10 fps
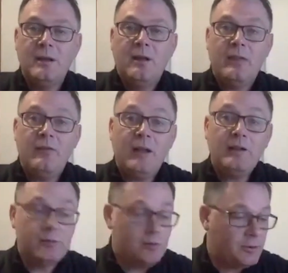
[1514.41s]
they've then
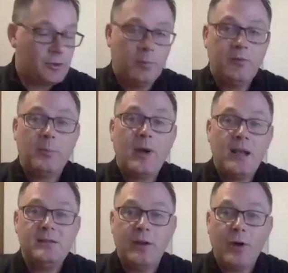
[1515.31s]
gone to the trouble of
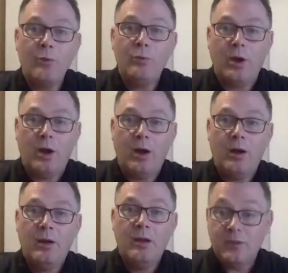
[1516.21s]
appraising their own car,
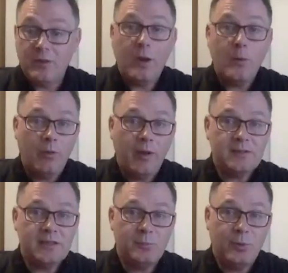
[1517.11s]
so they know what theirs
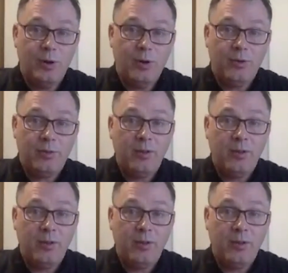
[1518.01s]
is worth.